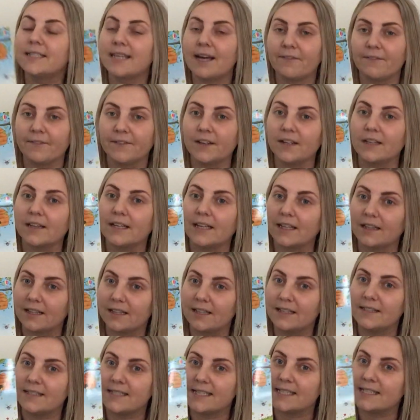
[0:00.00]
definitely
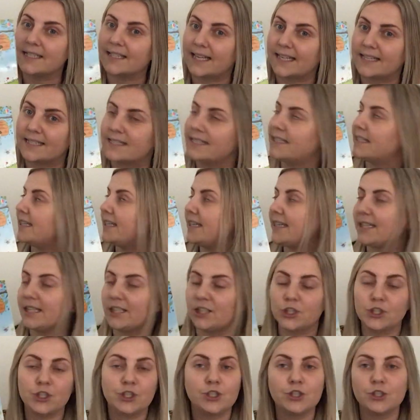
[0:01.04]
learned his lesson. He
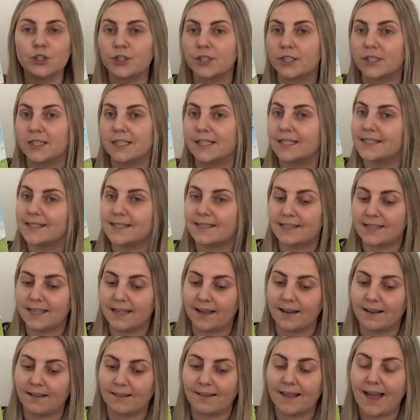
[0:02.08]
shouldn't
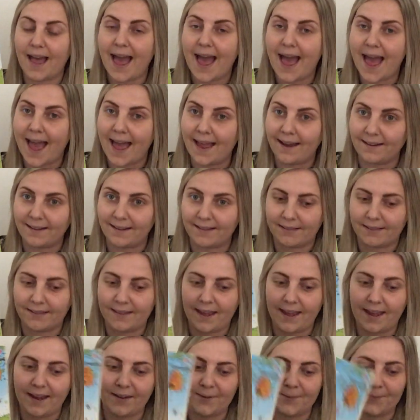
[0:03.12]
steal
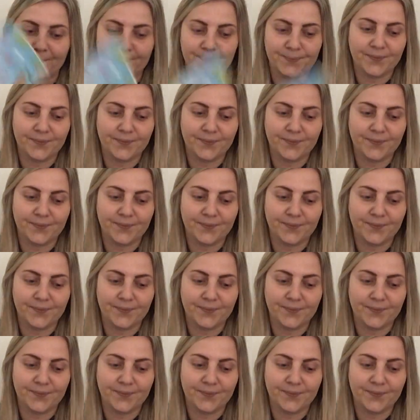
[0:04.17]
anything.